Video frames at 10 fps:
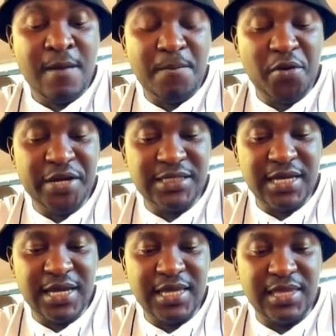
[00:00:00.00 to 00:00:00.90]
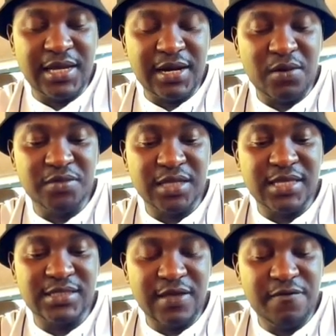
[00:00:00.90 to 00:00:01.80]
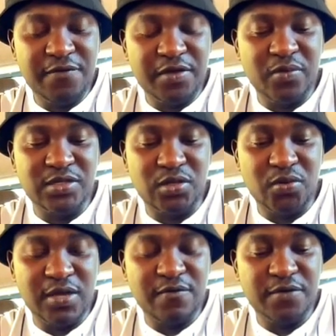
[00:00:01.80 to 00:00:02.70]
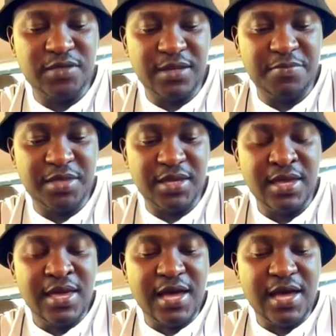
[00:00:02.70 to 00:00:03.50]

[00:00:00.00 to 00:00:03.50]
pointing at the ground as if he was looking for something.